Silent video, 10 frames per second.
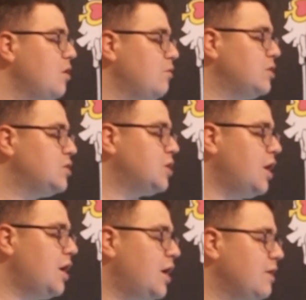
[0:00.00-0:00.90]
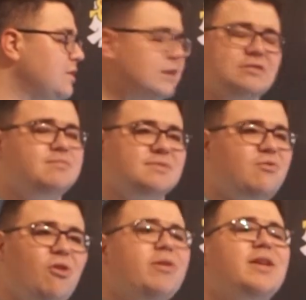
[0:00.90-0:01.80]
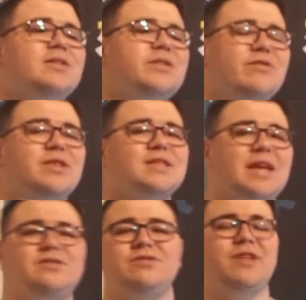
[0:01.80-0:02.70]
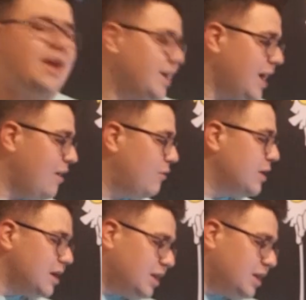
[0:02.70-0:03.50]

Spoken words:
Which, before we continue this, I do like how,